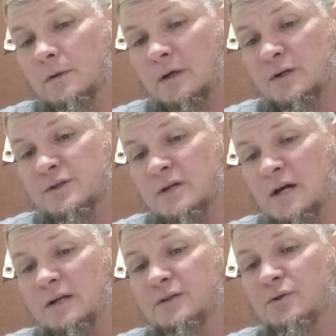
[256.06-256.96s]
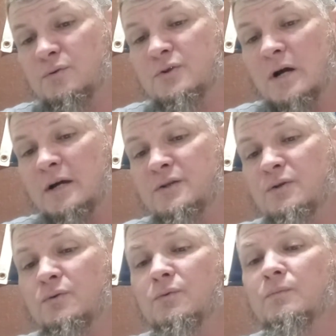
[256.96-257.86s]
I decided to try
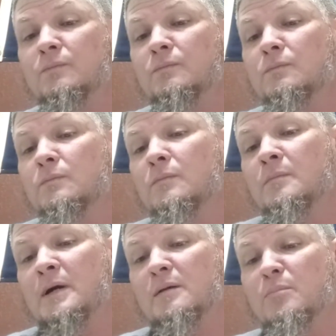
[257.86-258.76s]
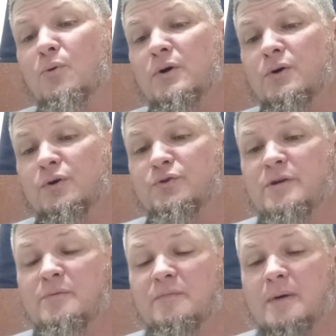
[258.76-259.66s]
to make a boyhood
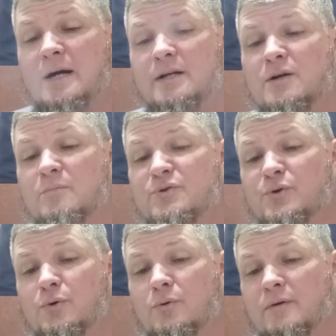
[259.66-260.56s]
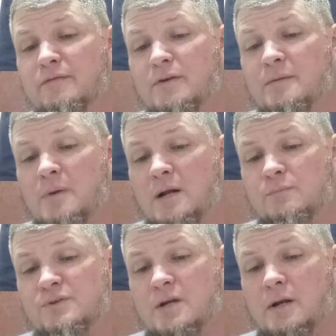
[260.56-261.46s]
dream of mine come true, and a friend of
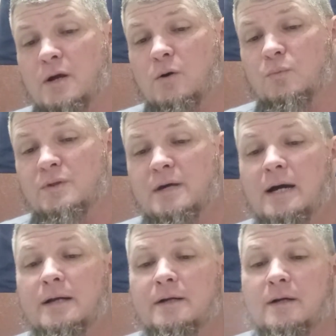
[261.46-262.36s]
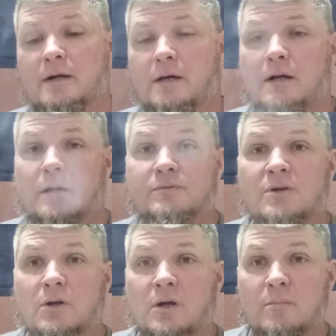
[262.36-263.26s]
mine was going to help with that. I was
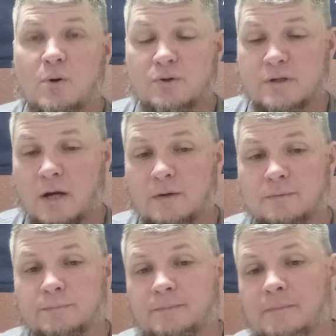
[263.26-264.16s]
going to get a motorcycle.